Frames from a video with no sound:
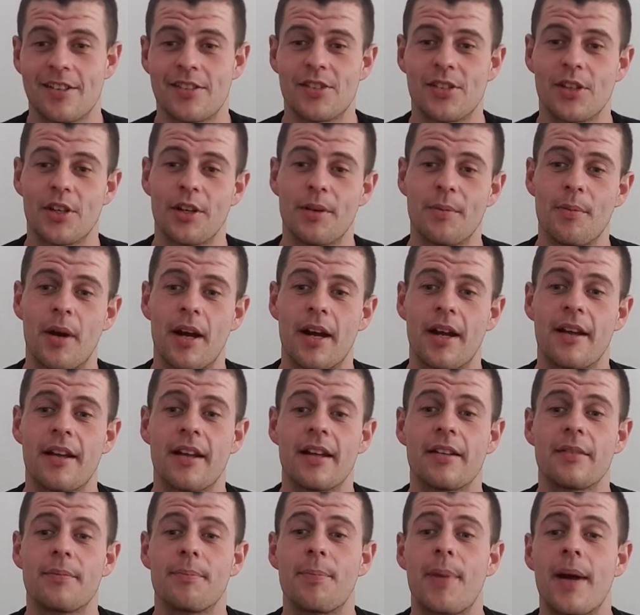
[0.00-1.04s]
So
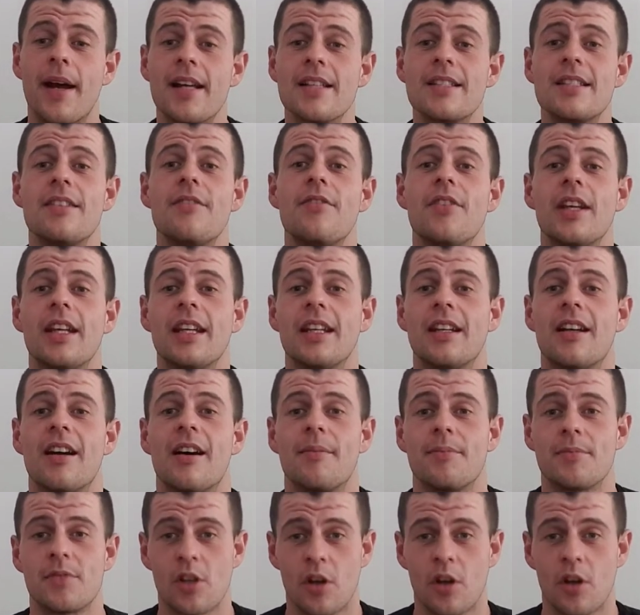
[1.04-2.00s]
my passive income